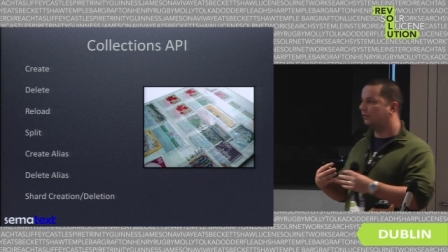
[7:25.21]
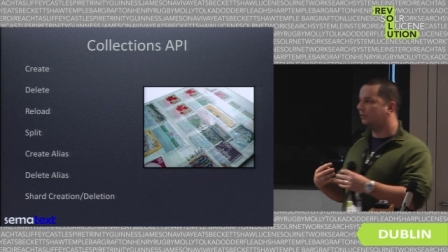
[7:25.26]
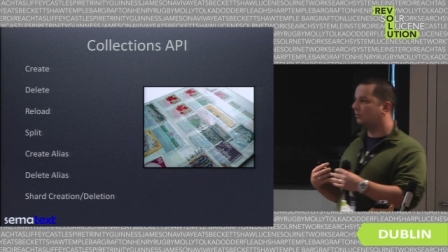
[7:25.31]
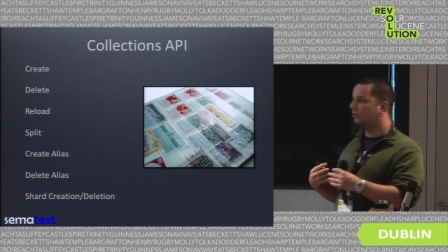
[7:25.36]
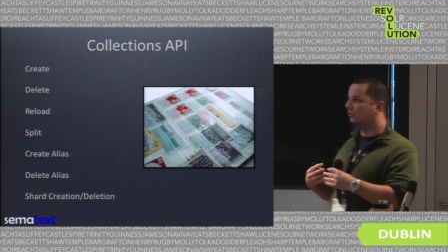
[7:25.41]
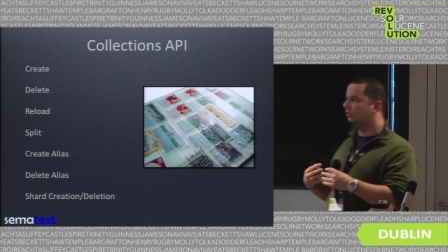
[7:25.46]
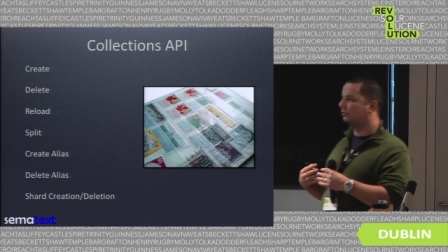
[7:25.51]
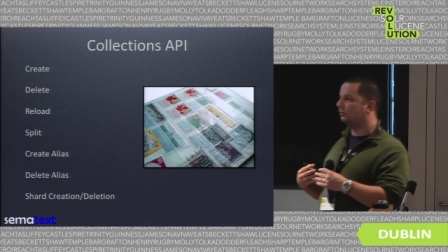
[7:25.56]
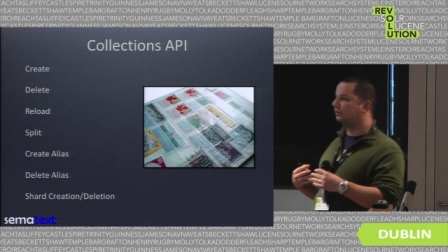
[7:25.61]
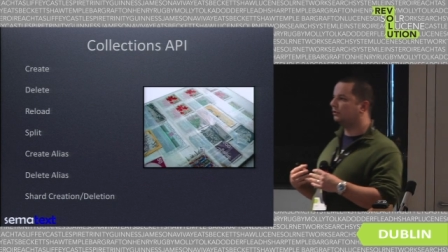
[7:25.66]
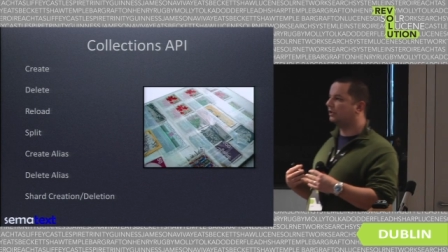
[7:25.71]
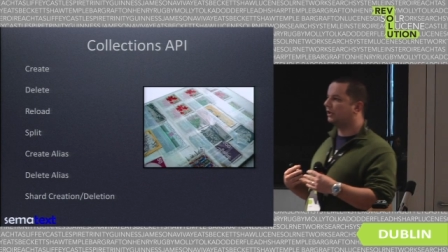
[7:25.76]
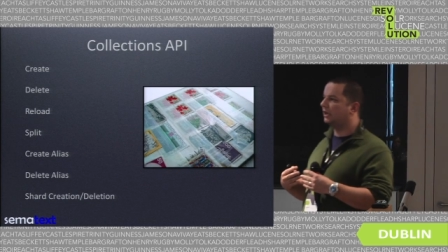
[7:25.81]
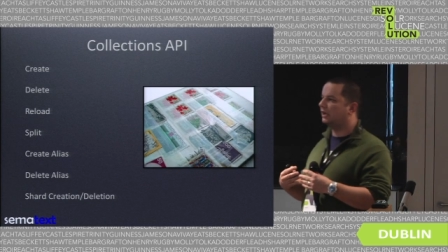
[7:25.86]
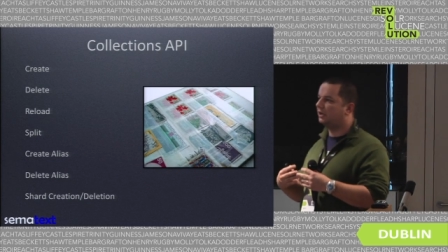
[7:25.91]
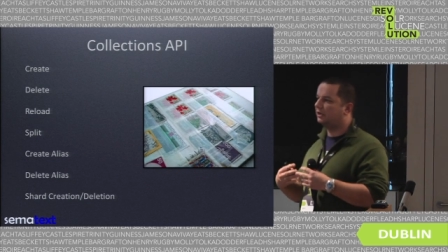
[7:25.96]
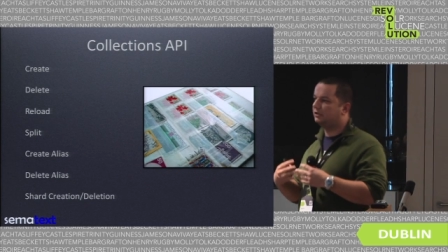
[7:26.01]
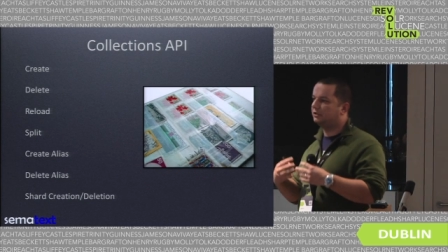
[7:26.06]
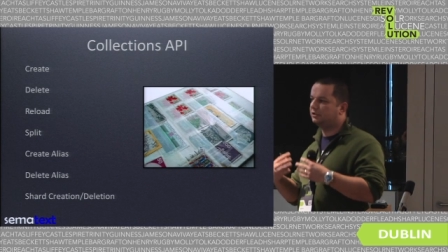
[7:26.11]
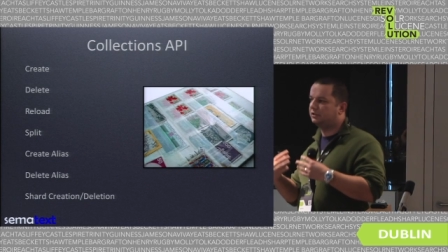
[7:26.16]
you want to
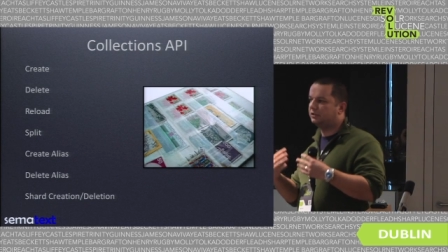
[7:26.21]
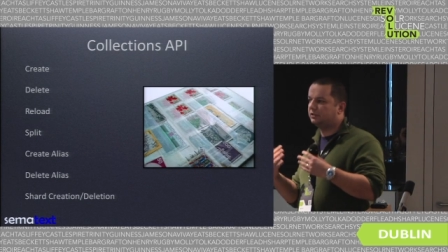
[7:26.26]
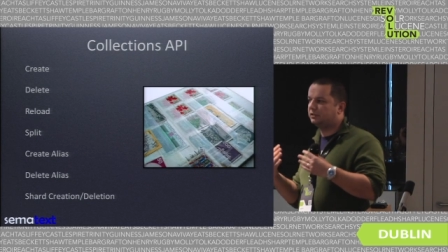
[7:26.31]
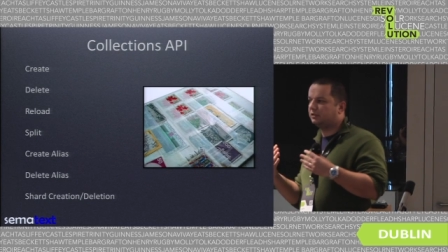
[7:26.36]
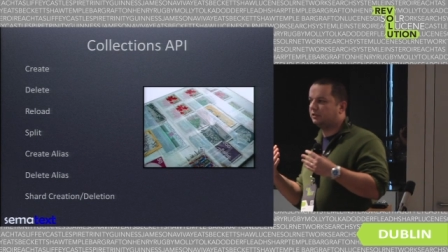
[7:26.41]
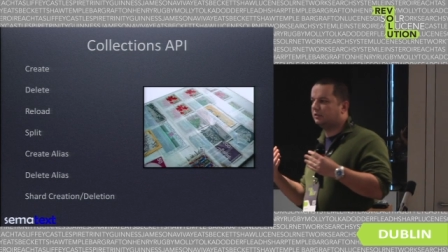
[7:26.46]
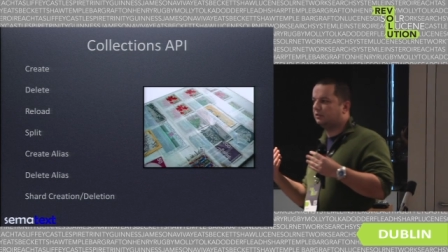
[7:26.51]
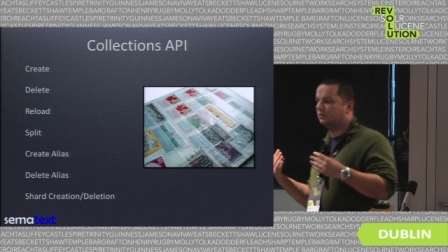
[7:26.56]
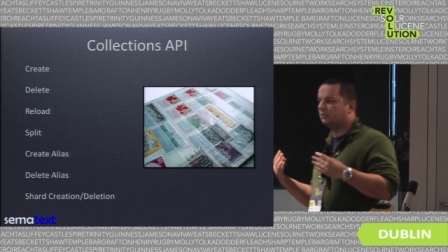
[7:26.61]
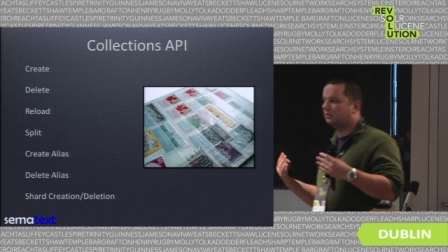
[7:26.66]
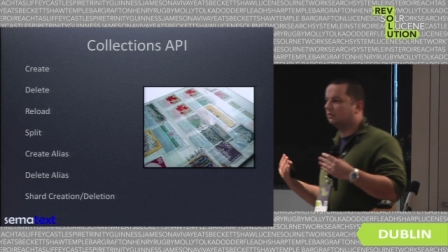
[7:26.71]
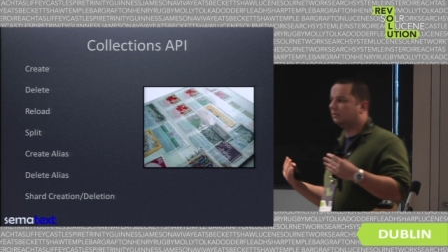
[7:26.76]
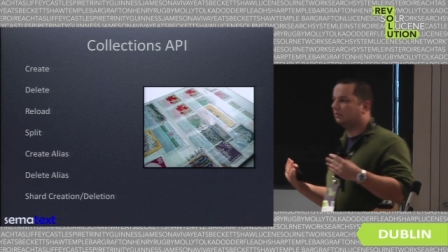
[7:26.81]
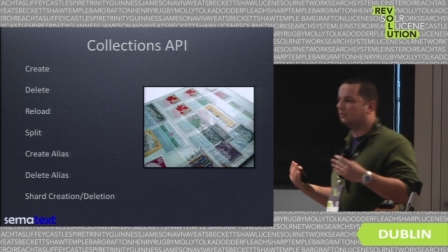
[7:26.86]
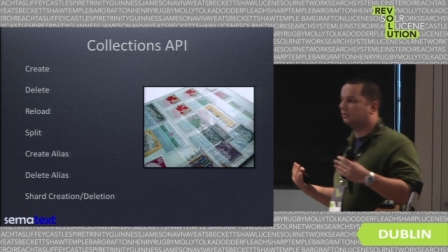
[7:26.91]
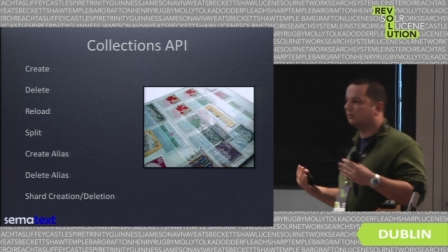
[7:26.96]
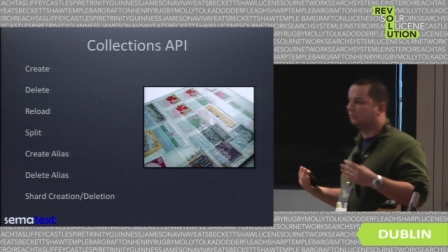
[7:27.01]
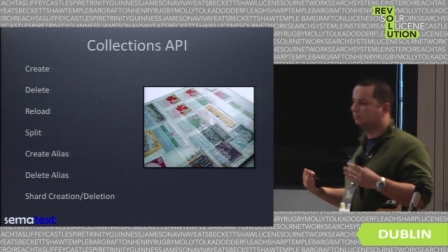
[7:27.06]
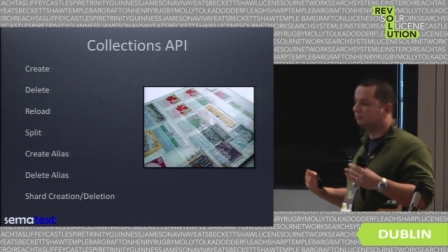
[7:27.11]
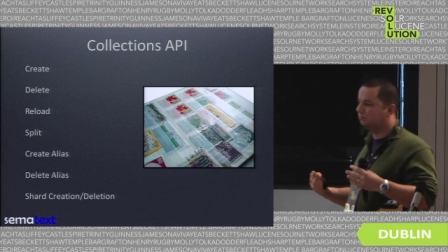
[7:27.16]
change
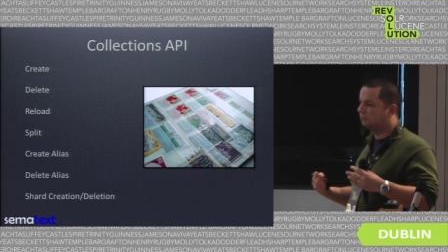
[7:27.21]
uh,